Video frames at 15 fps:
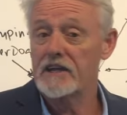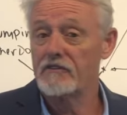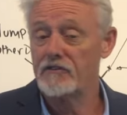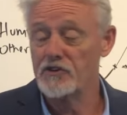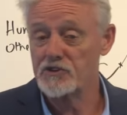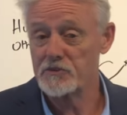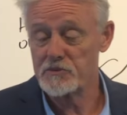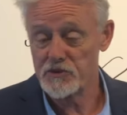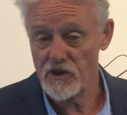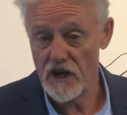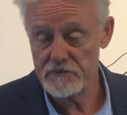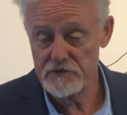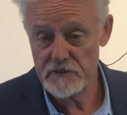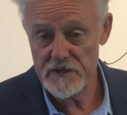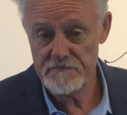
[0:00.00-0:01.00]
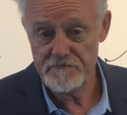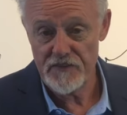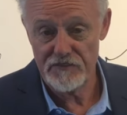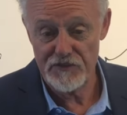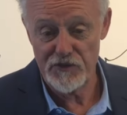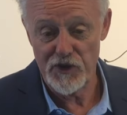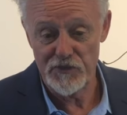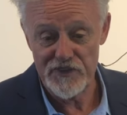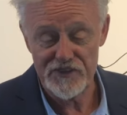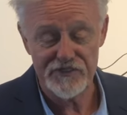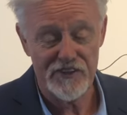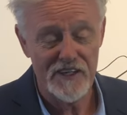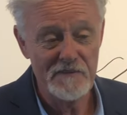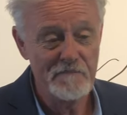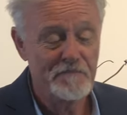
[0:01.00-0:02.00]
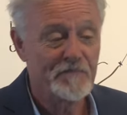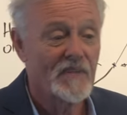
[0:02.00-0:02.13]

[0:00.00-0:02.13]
if you subscribe to me, if you've got this far.